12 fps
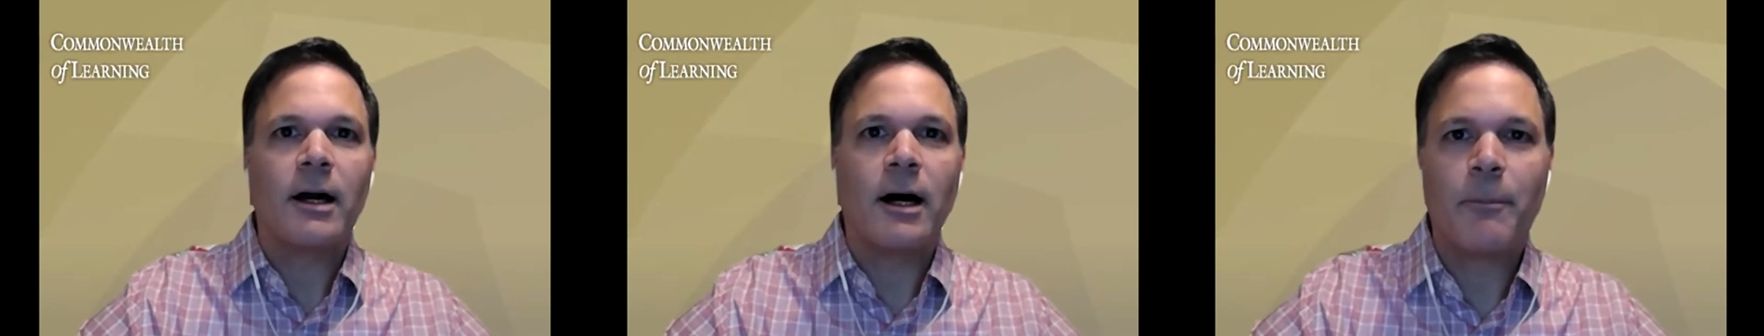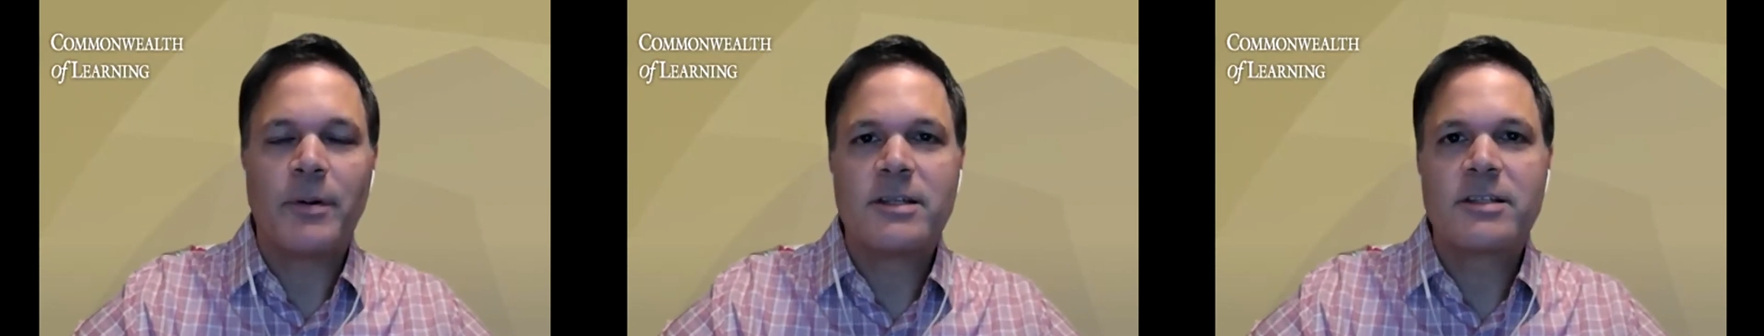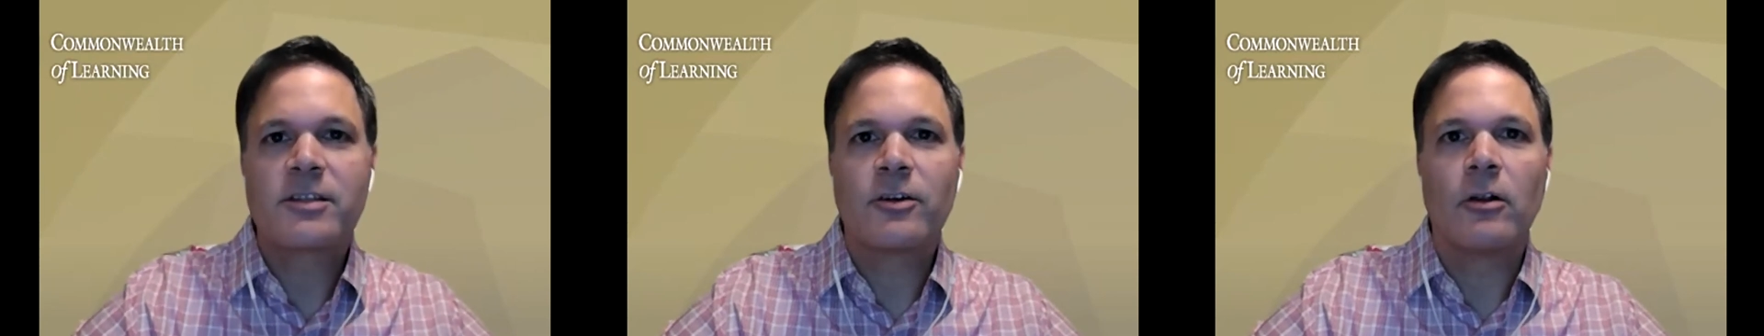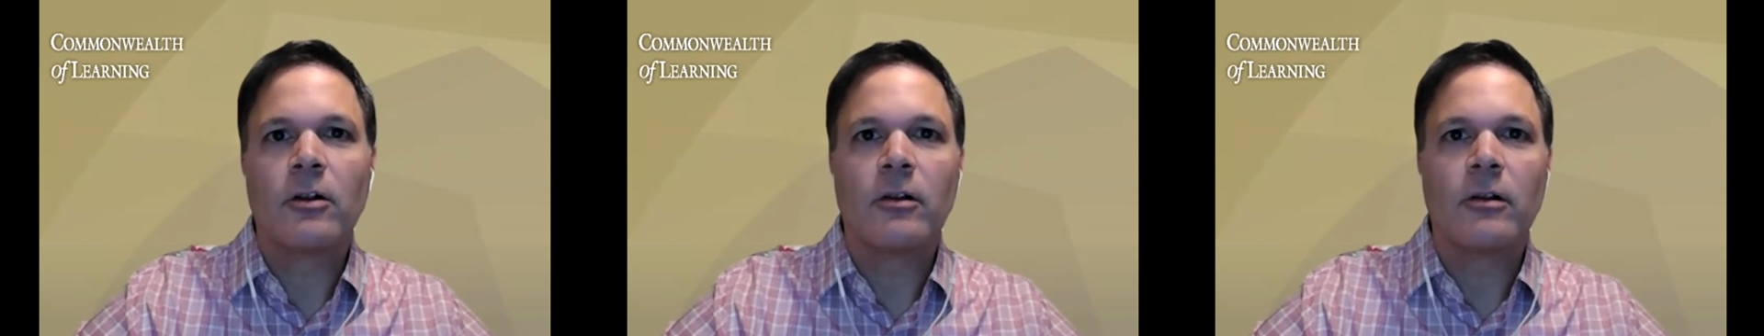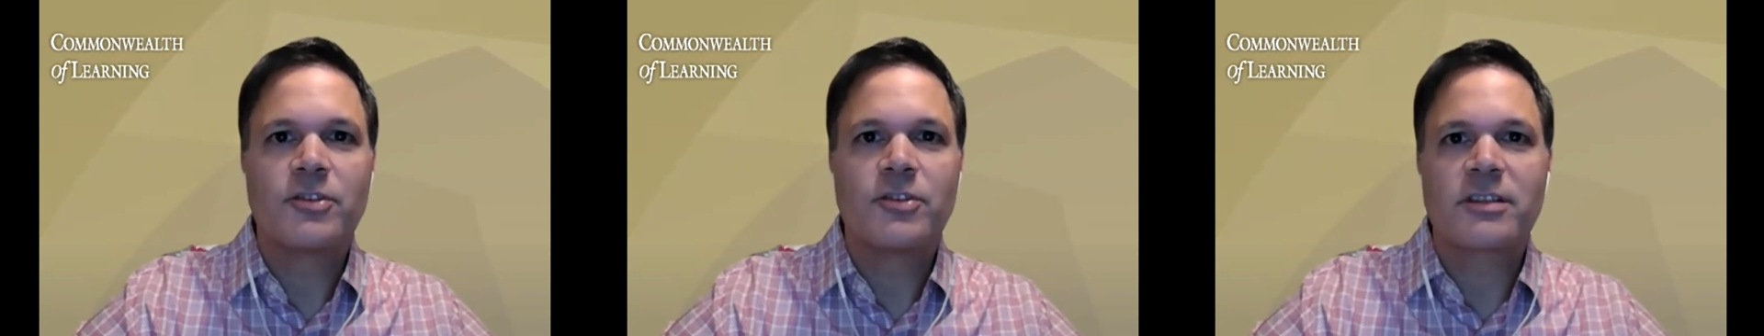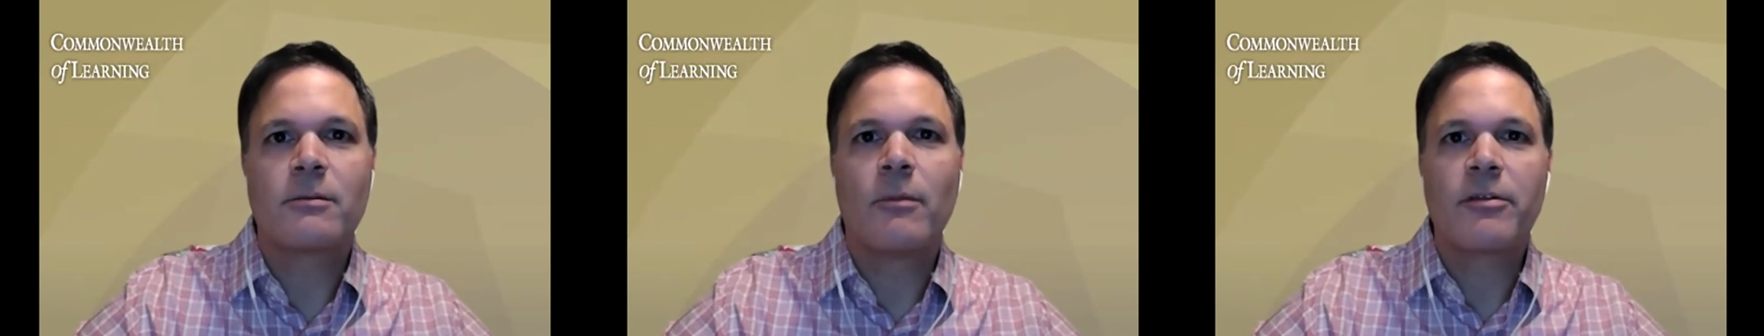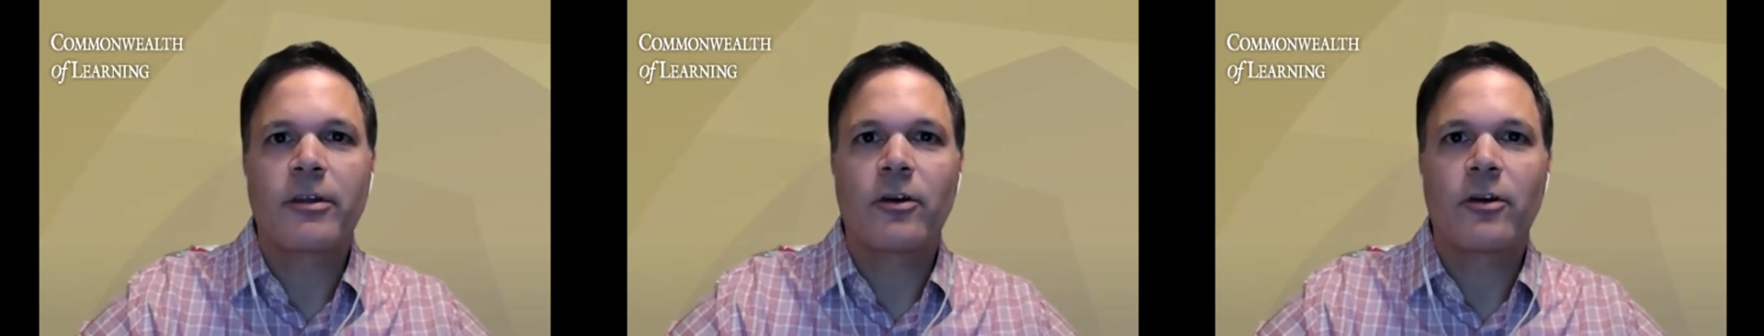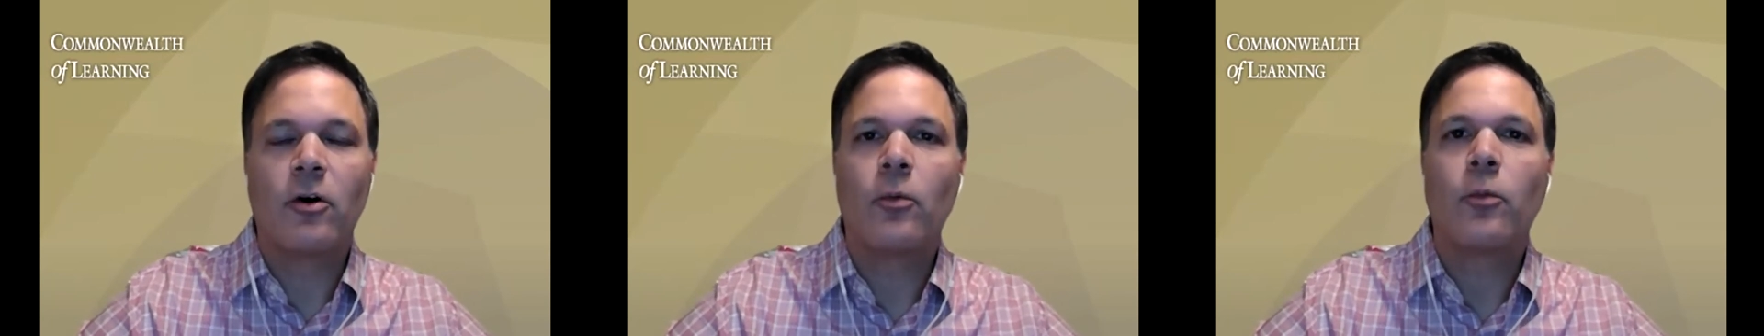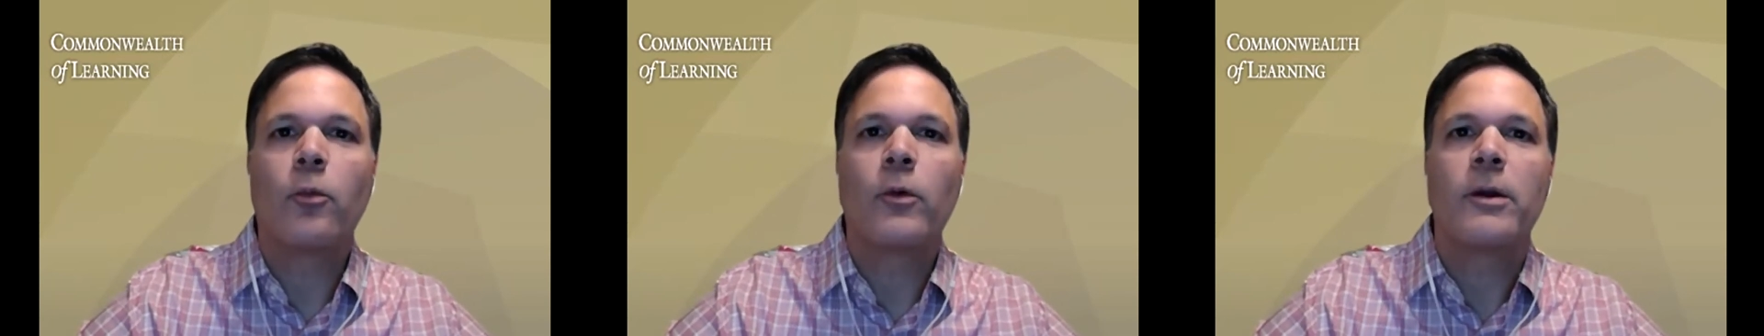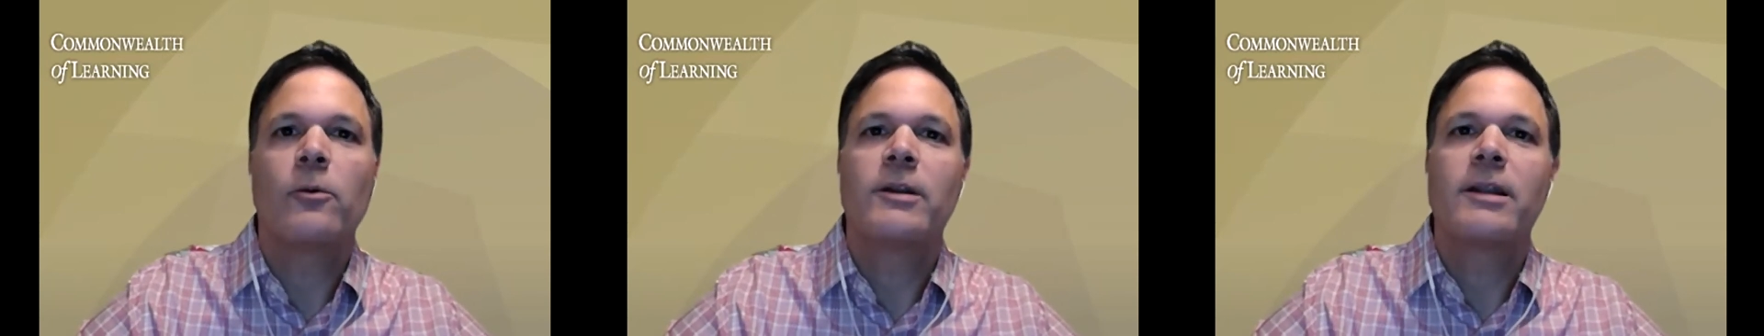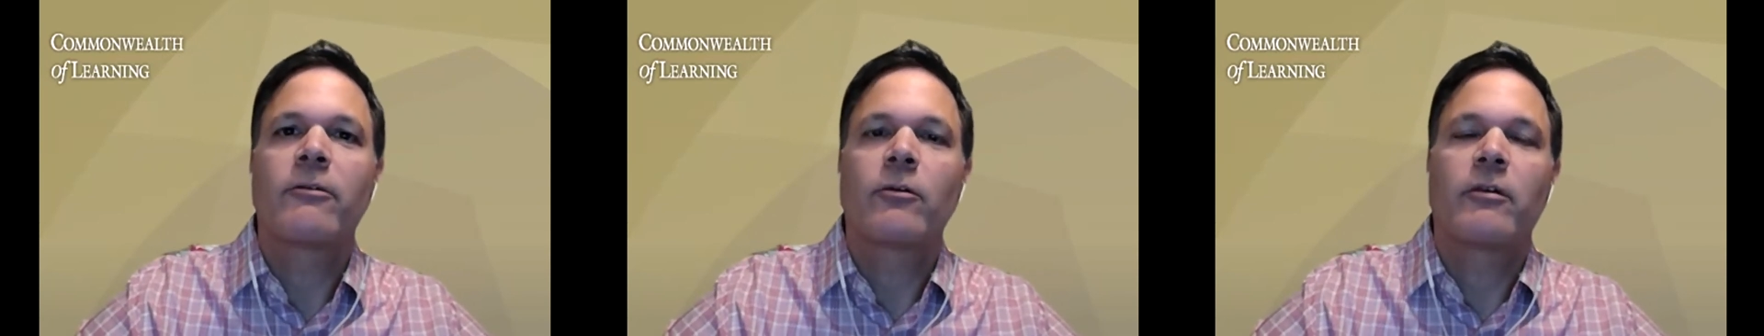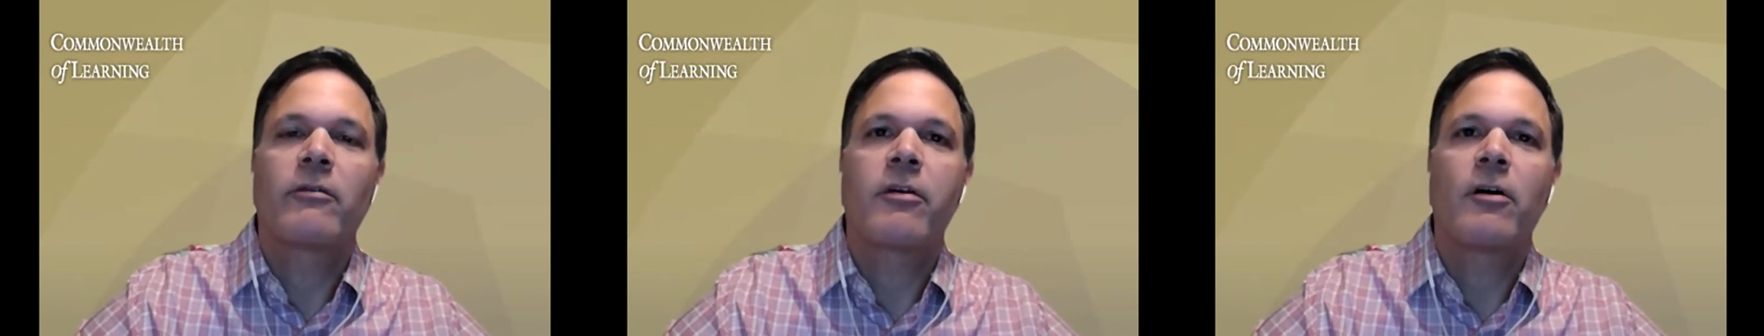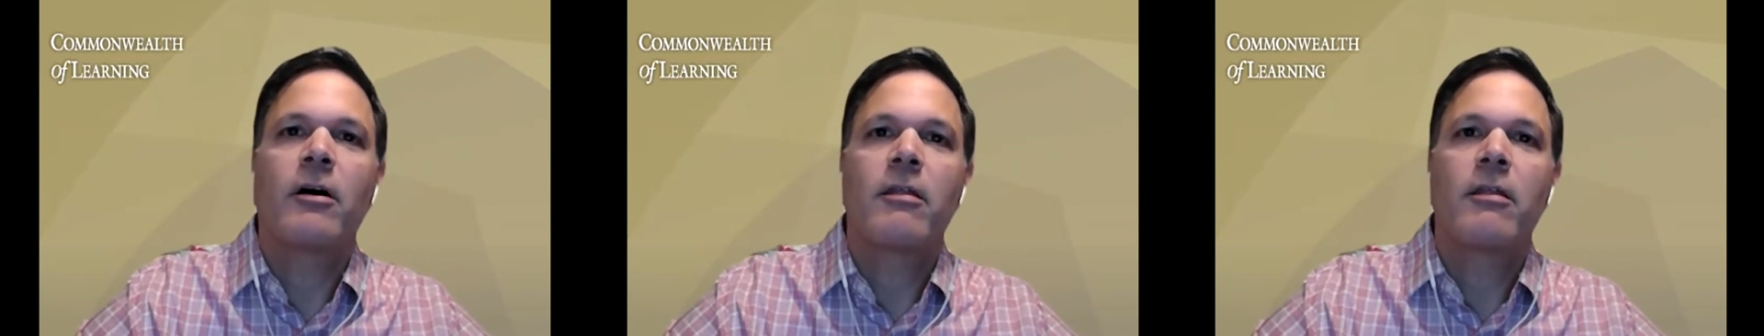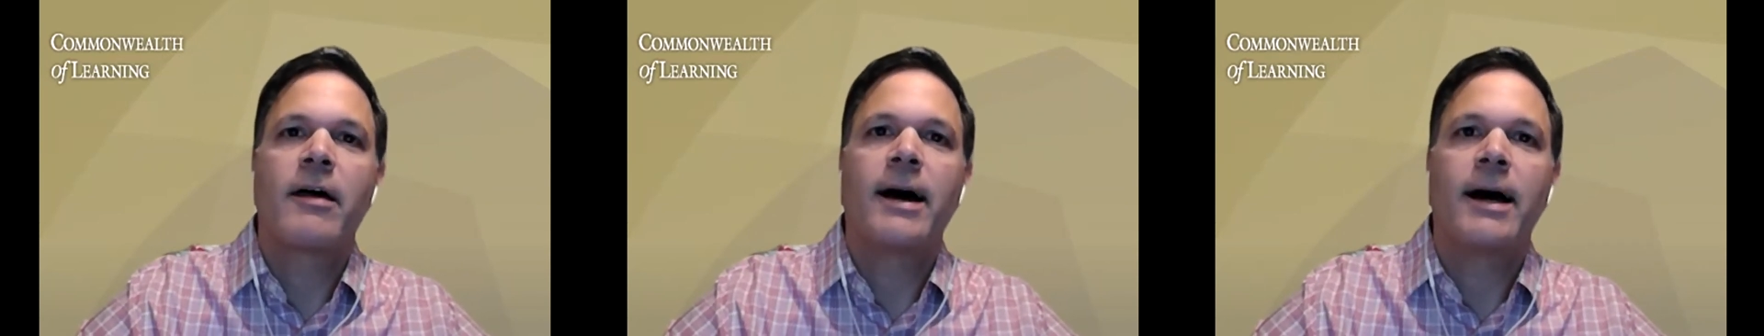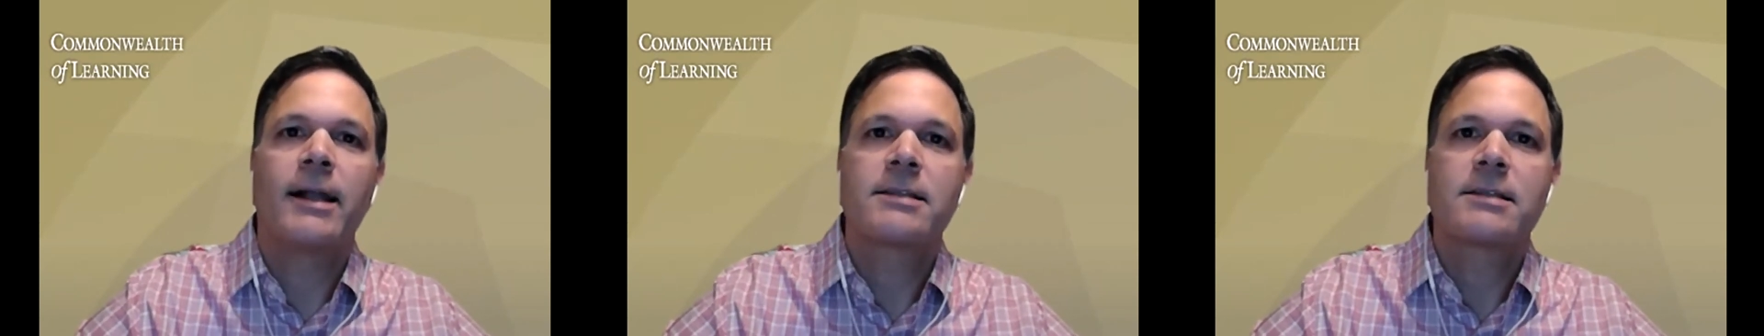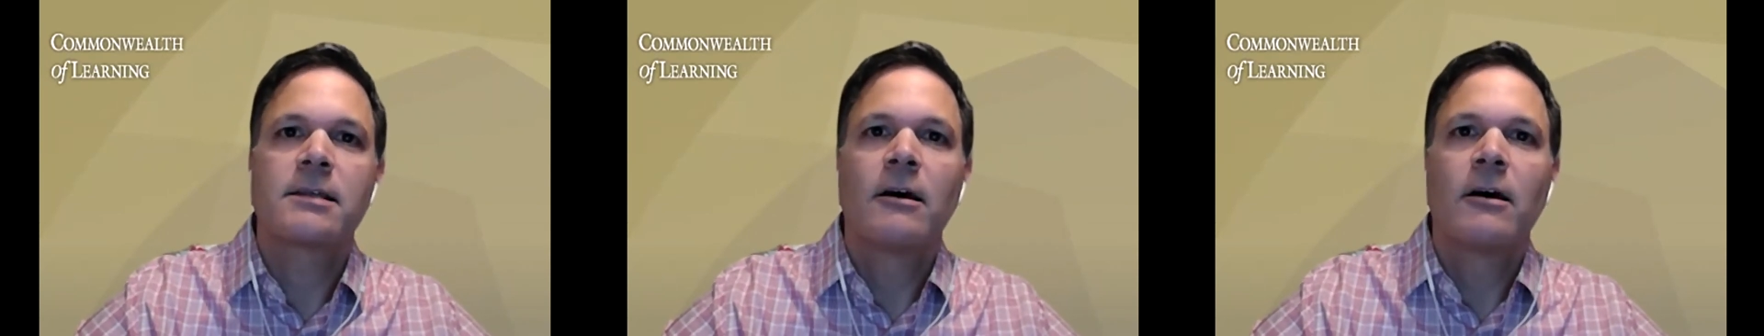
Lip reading: Up until just a month ago, we never would have thought that,